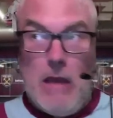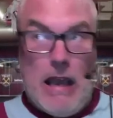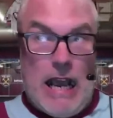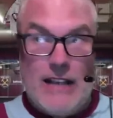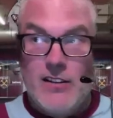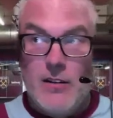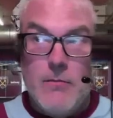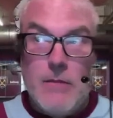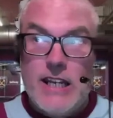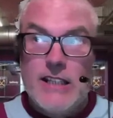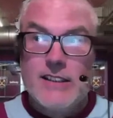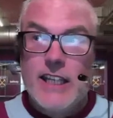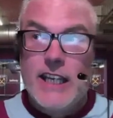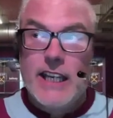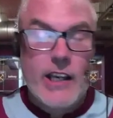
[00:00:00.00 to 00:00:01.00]
as the
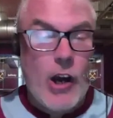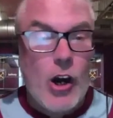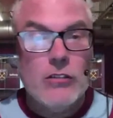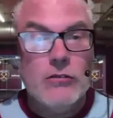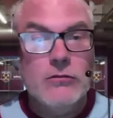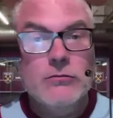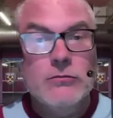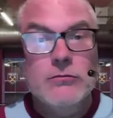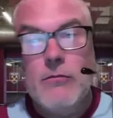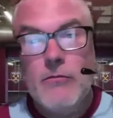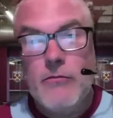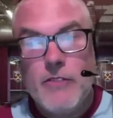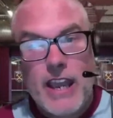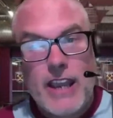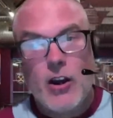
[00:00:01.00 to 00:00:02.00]
minutes tick on,
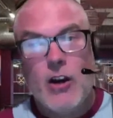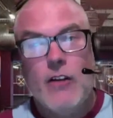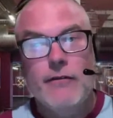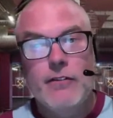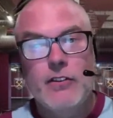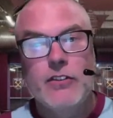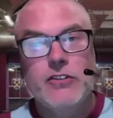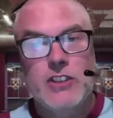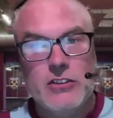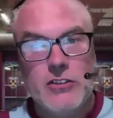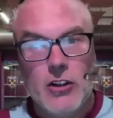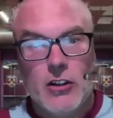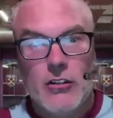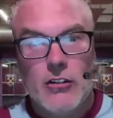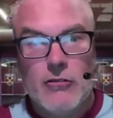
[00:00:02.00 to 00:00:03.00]
their confidence is
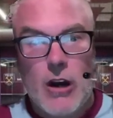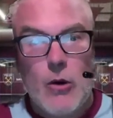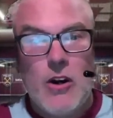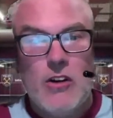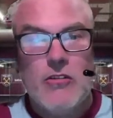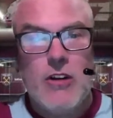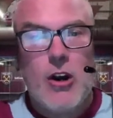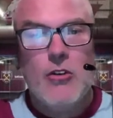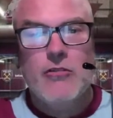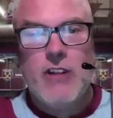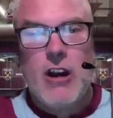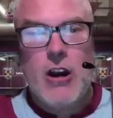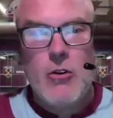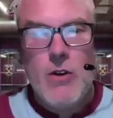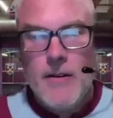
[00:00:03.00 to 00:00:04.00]
going to grow and grow and
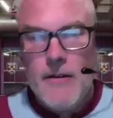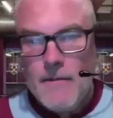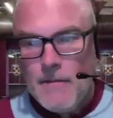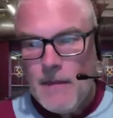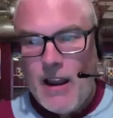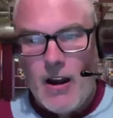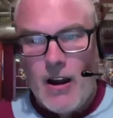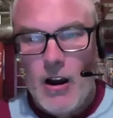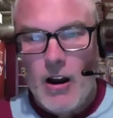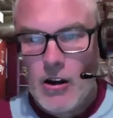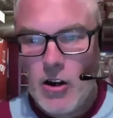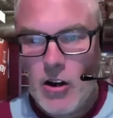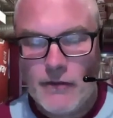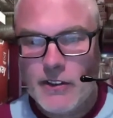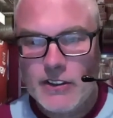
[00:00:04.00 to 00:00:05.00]
grow. Our
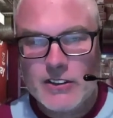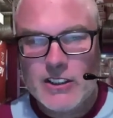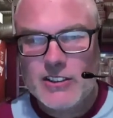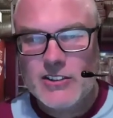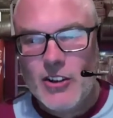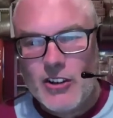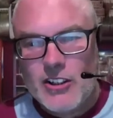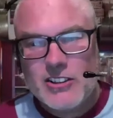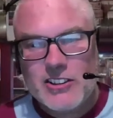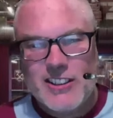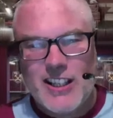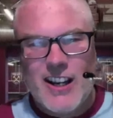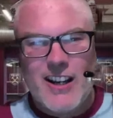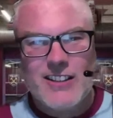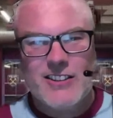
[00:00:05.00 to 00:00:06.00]
confidence is going to
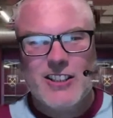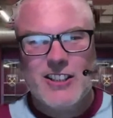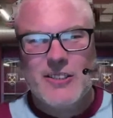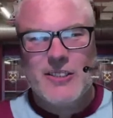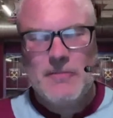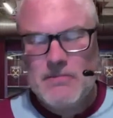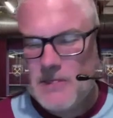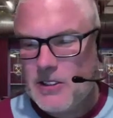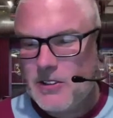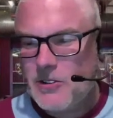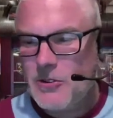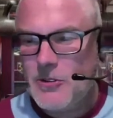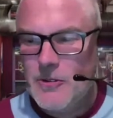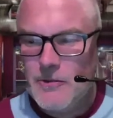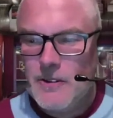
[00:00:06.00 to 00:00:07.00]
start to
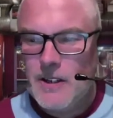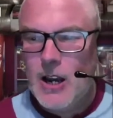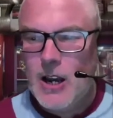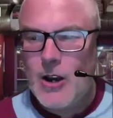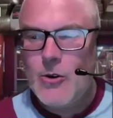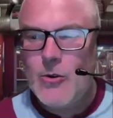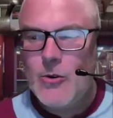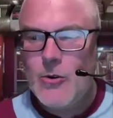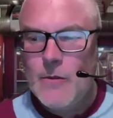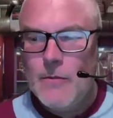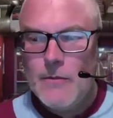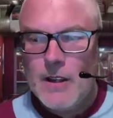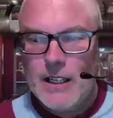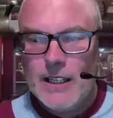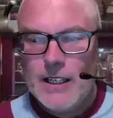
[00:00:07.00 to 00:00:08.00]
sort of go
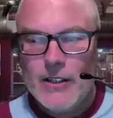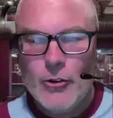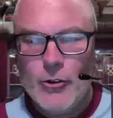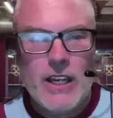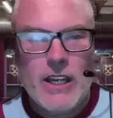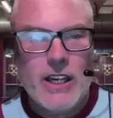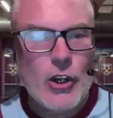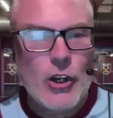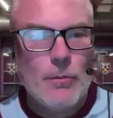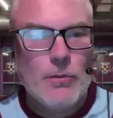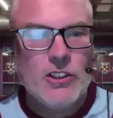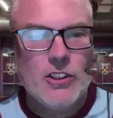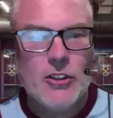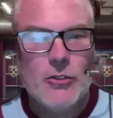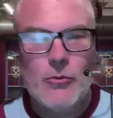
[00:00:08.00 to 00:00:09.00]
a little bit in the
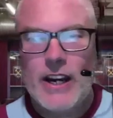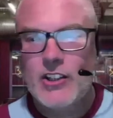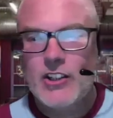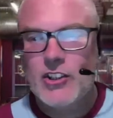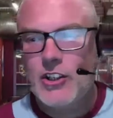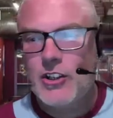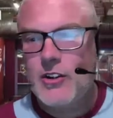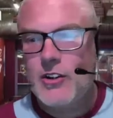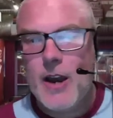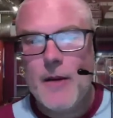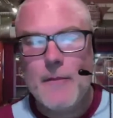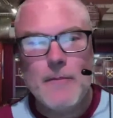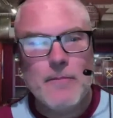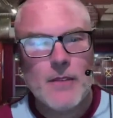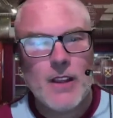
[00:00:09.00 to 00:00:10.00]
opposite direction.
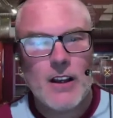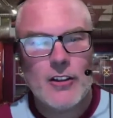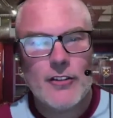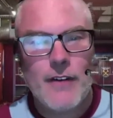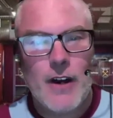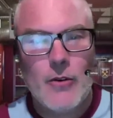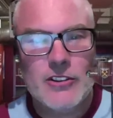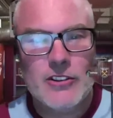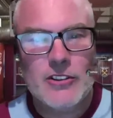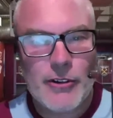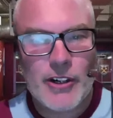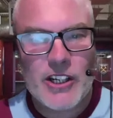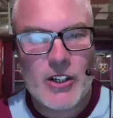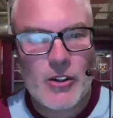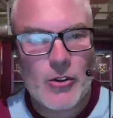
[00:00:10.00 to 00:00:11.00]
As far as the
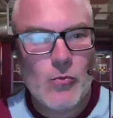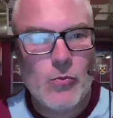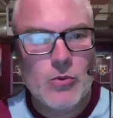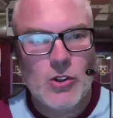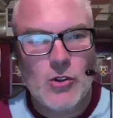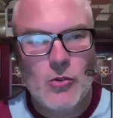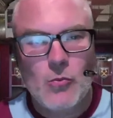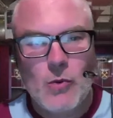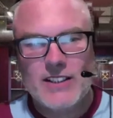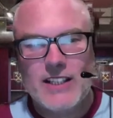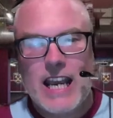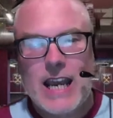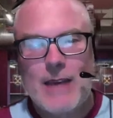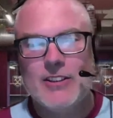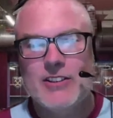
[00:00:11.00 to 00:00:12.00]
3-0 to the West
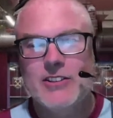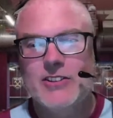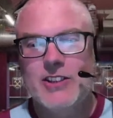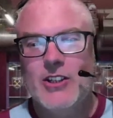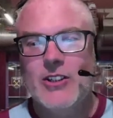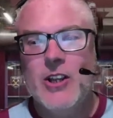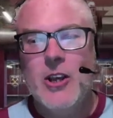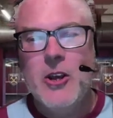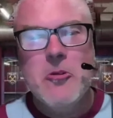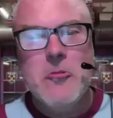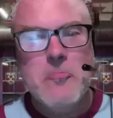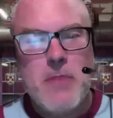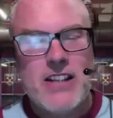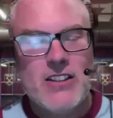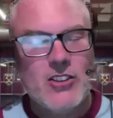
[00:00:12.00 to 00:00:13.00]
Ham is concerned,
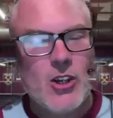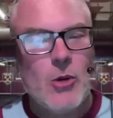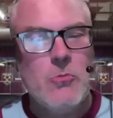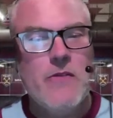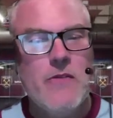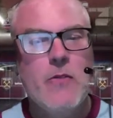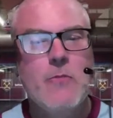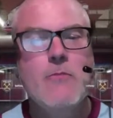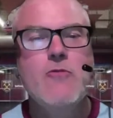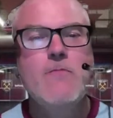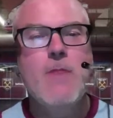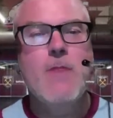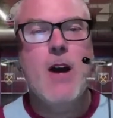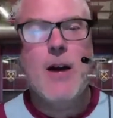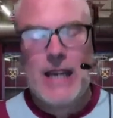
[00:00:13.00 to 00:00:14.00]
Ben's gone with a
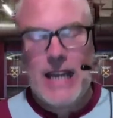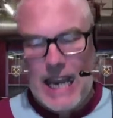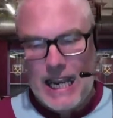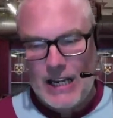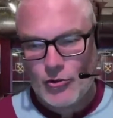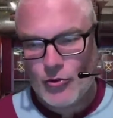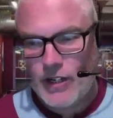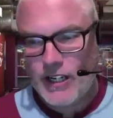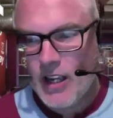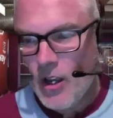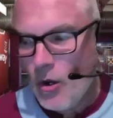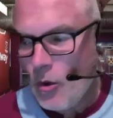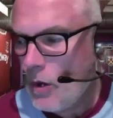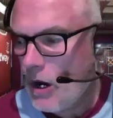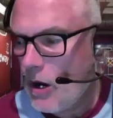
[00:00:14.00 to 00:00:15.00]
Mubama hat trick.
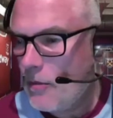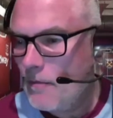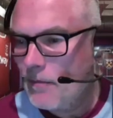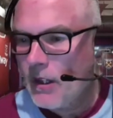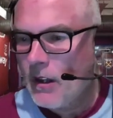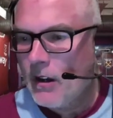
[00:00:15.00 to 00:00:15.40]
Well,